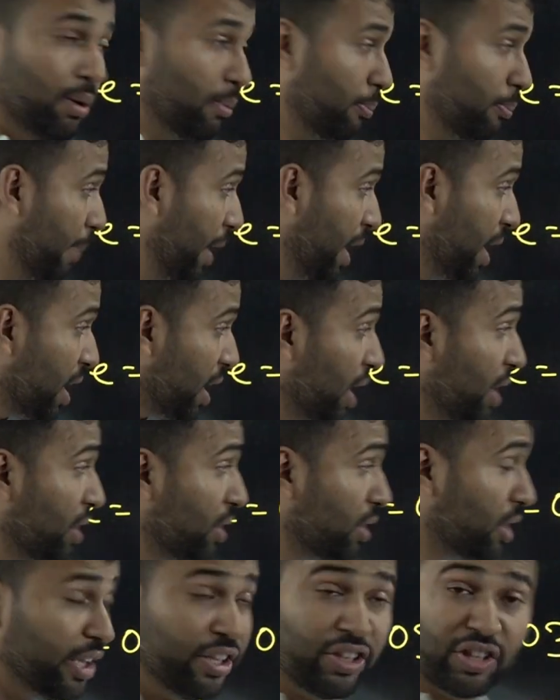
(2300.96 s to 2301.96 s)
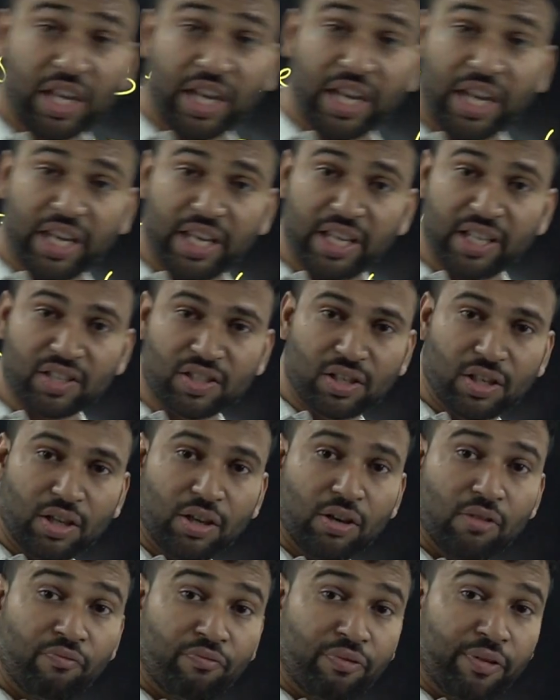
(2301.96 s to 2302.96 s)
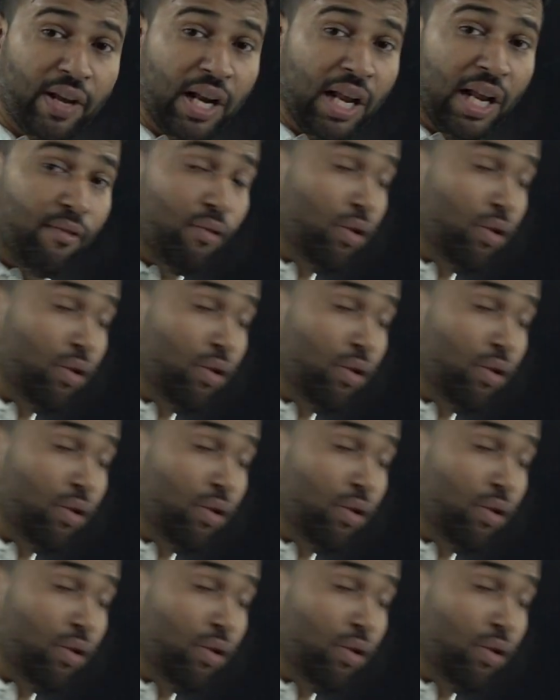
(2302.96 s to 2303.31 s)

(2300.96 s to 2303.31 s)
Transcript: But in this case we will have